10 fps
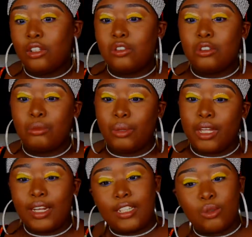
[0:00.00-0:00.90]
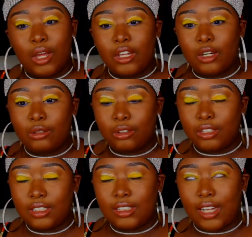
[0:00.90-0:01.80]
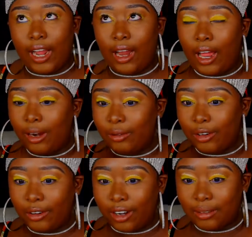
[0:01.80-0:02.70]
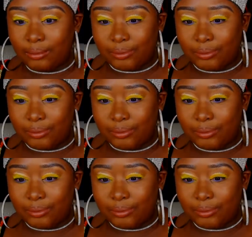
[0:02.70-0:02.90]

you're too big, that's why you don't do this." Like, I don't want to cry.